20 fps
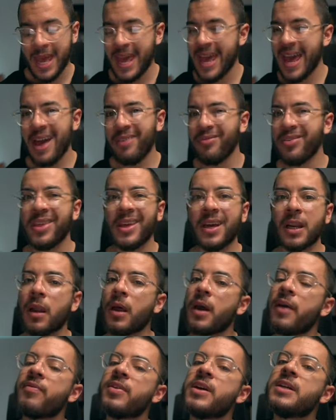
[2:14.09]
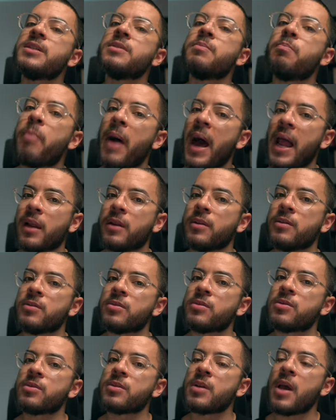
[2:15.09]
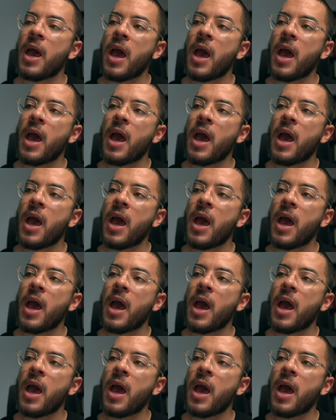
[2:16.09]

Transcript: Everything in life is balance,